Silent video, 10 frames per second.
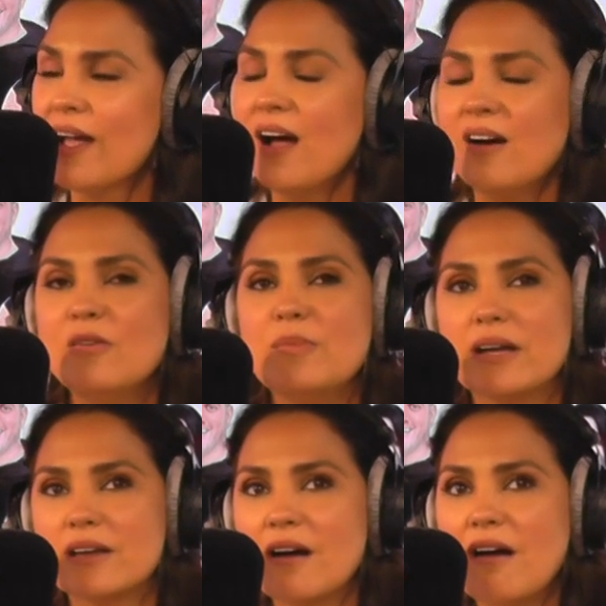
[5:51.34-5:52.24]
You
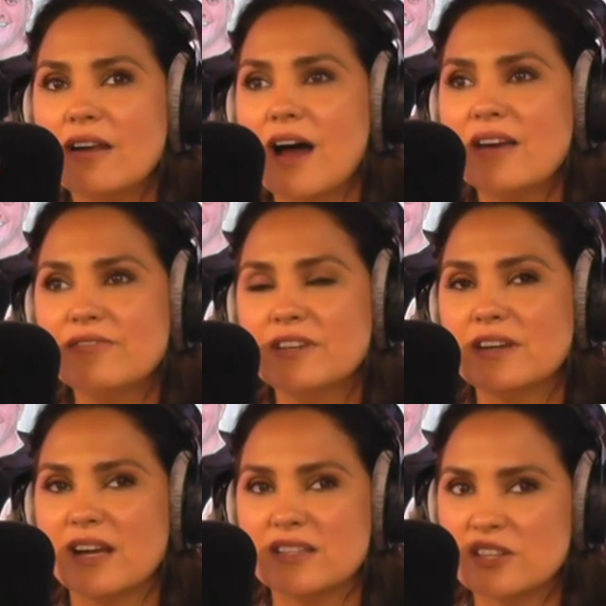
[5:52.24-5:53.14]
know, God, I
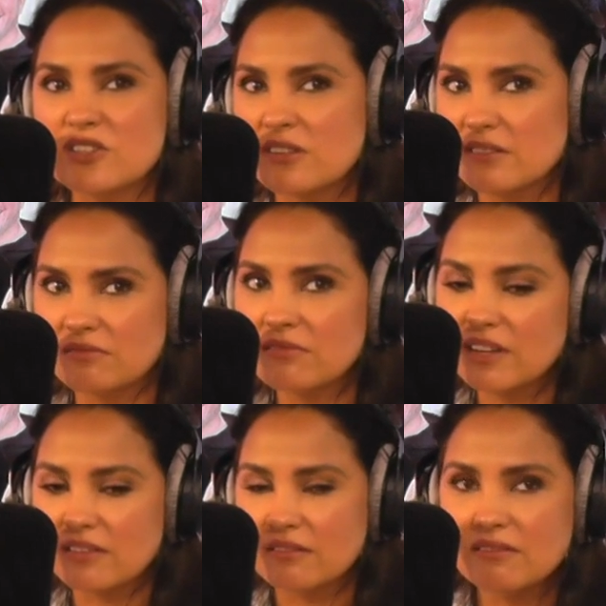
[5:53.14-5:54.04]
feel like such a
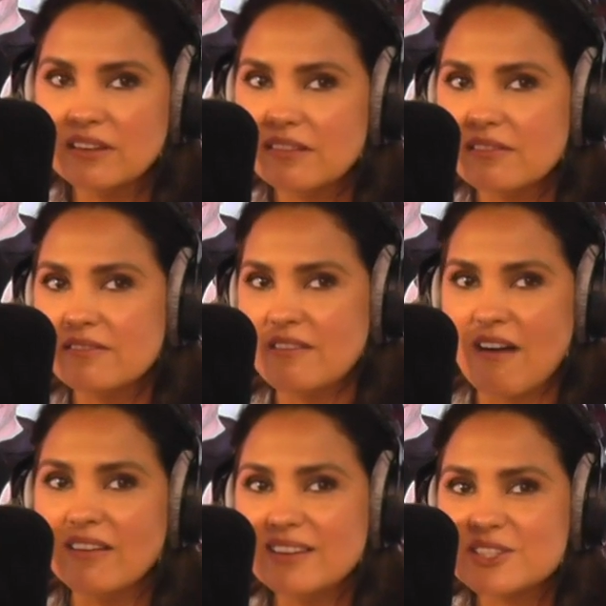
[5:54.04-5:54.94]
little
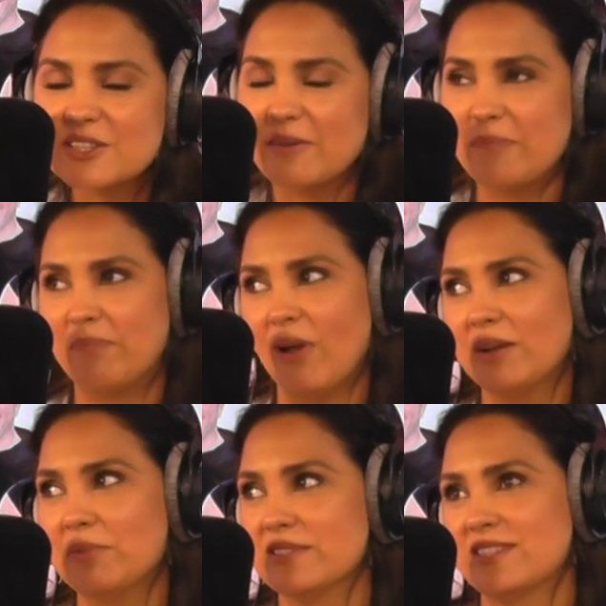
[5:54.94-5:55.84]
nondescript
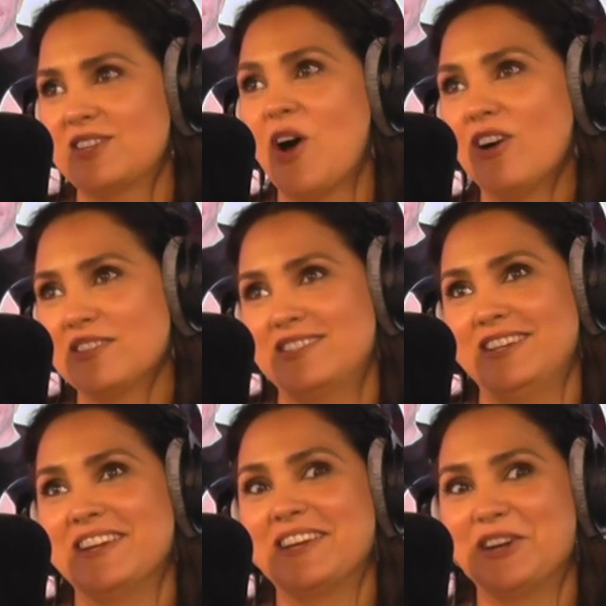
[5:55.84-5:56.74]
Bollywood star
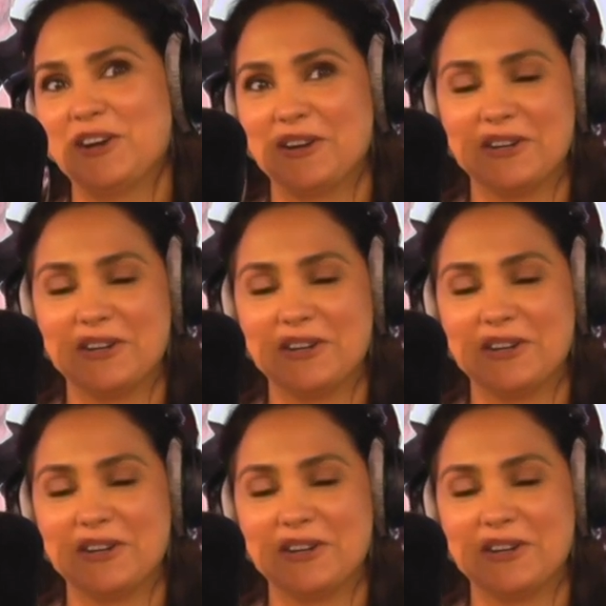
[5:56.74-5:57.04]
sitting here.